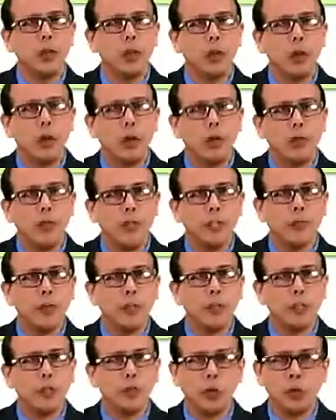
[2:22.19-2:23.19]
you always
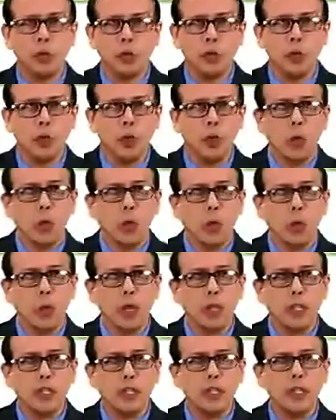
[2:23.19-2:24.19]
first know
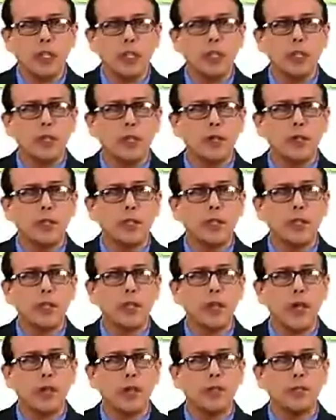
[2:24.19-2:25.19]
what is the nature of this
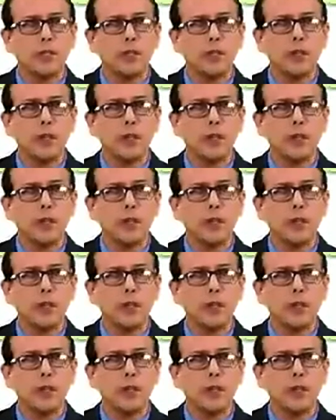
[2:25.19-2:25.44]
graph.